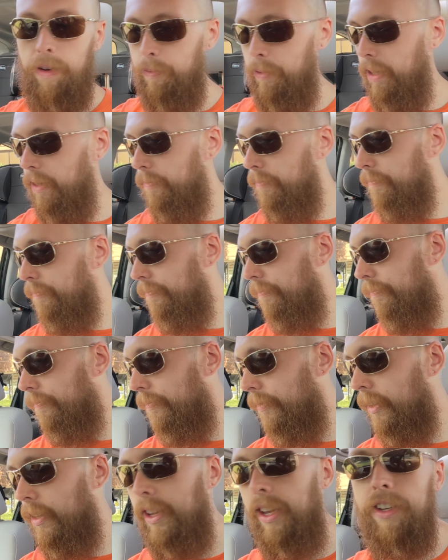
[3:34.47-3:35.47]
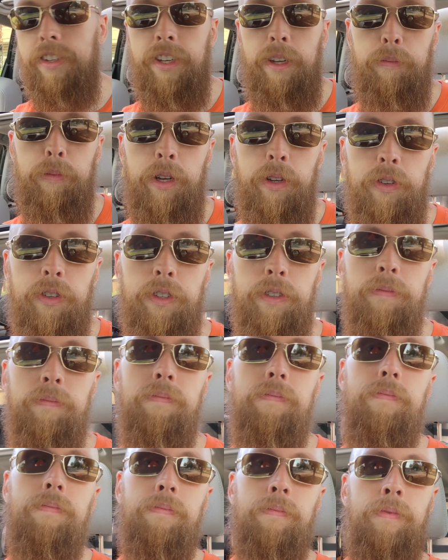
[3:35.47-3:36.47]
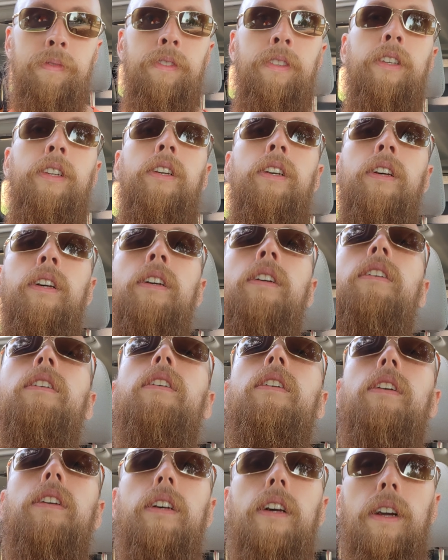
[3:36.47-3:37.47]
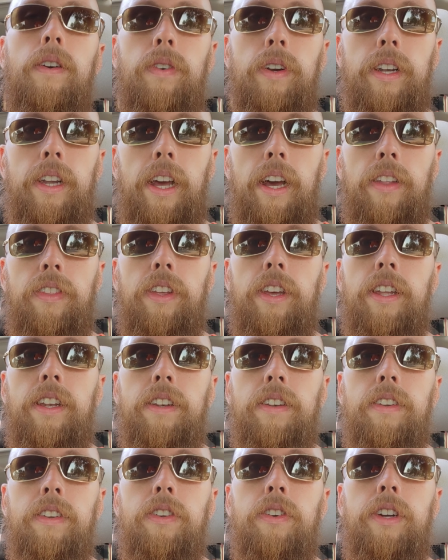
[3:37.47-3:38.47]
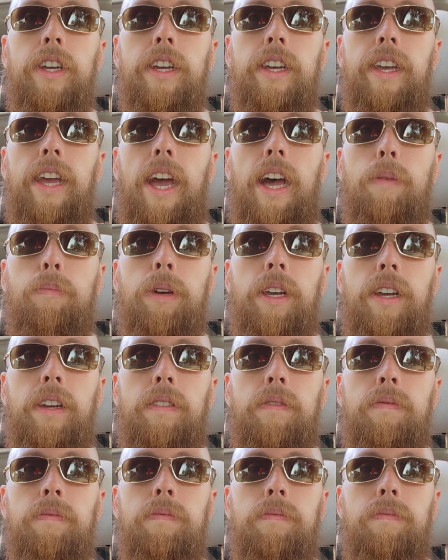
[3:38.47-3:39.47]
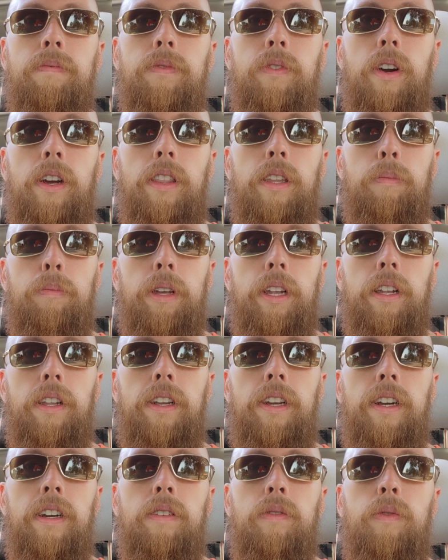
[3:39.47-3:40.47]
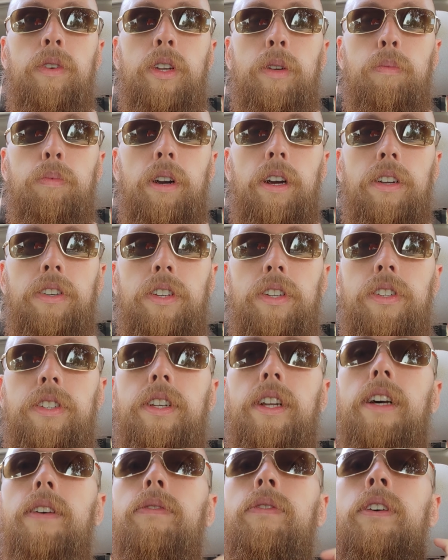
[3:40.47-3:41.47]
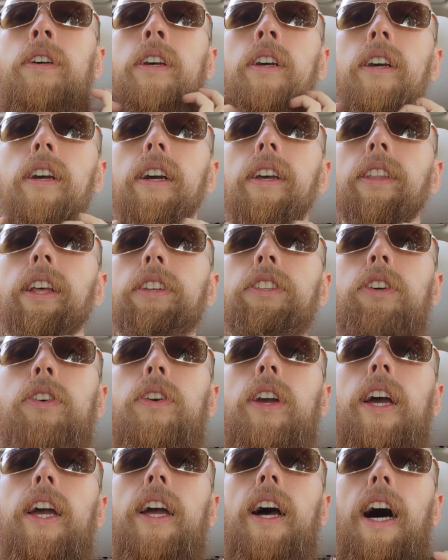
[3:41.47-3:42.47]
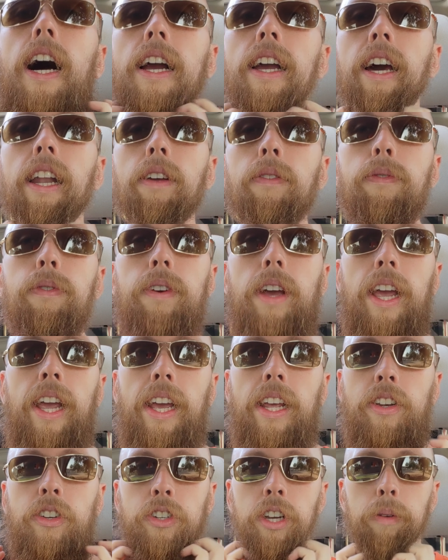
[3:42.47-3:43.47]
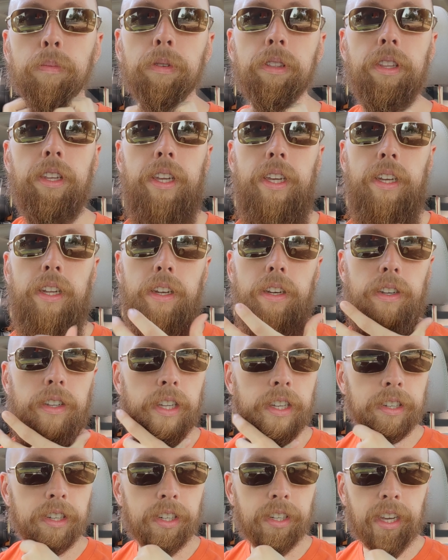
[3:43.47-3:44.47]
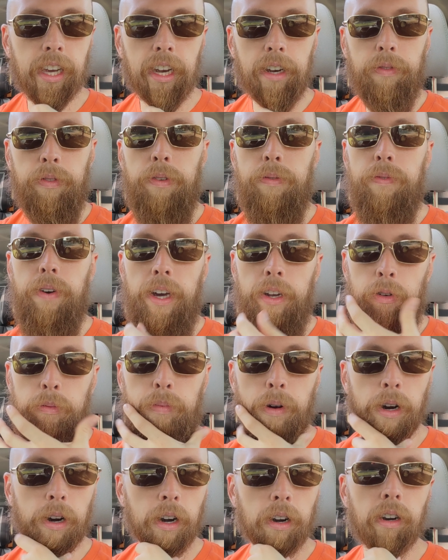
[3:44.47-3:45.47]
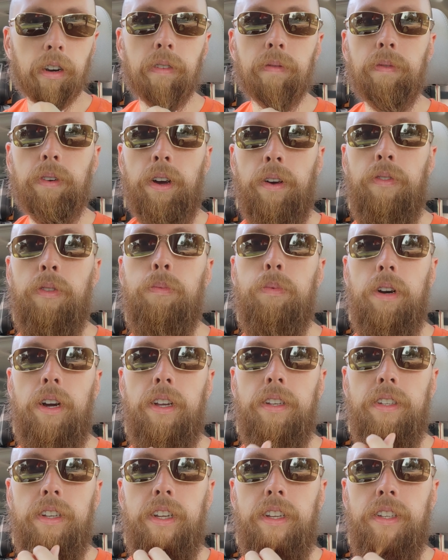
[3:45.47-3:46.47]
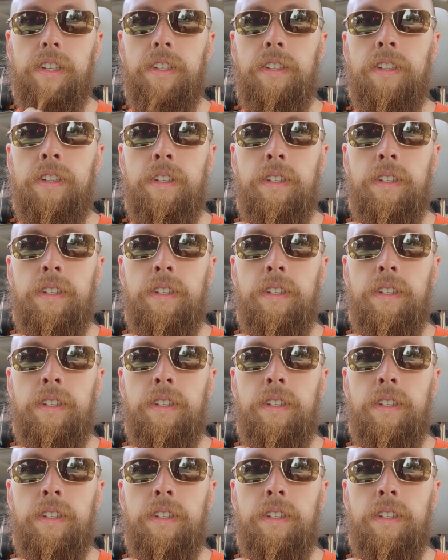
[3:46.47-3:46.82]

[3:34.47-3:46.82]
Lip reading: of men, I can't say most, every now and then you'll get gapping right in the middle here when you brush and stuff, and that's okay. I kind of hand shape at the end. This is kind of the final part of the process.